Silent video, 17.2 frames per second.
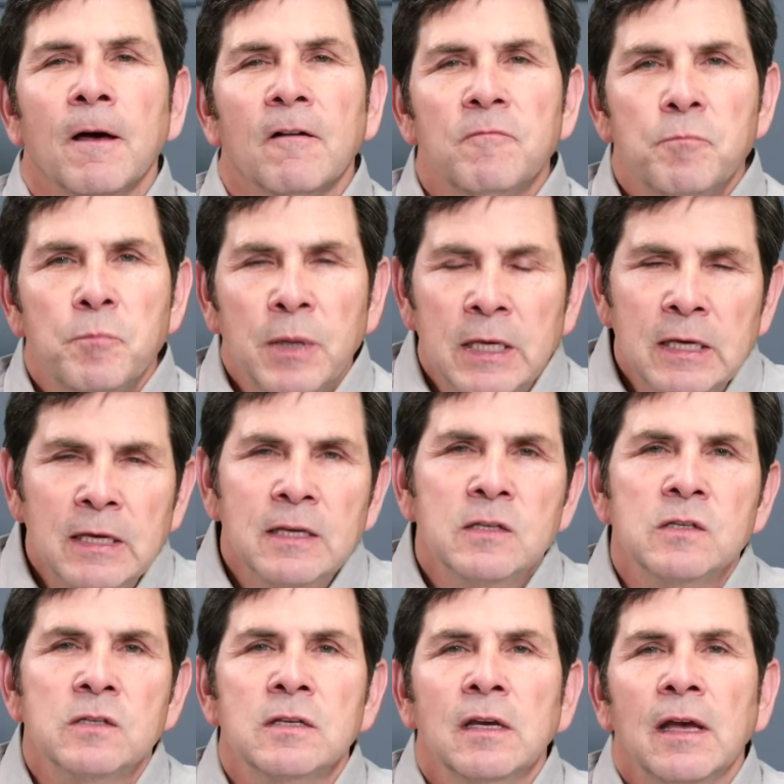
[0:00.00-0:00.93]
of
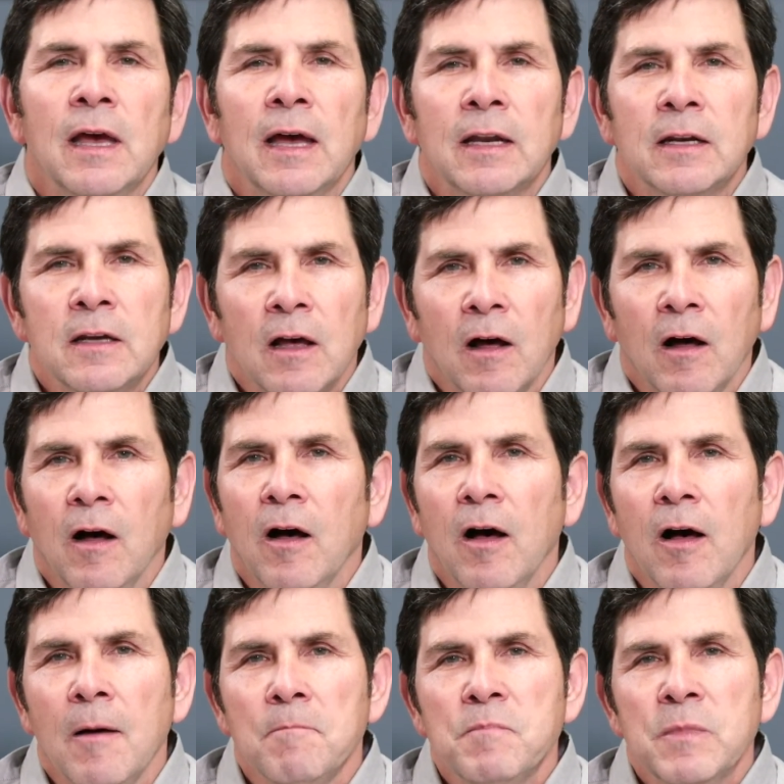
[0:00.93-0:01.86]
peace and
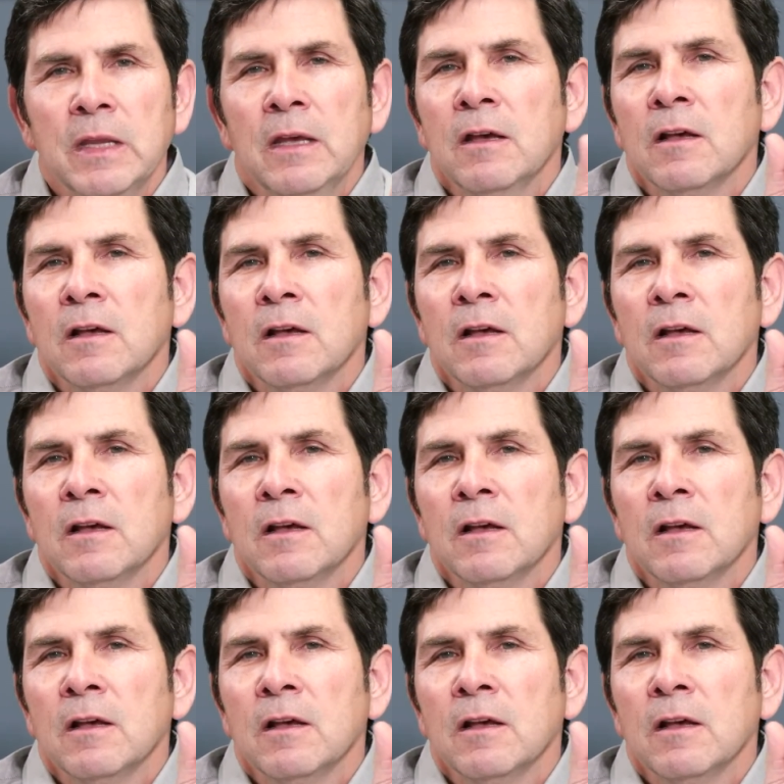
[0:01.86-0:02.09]
calm.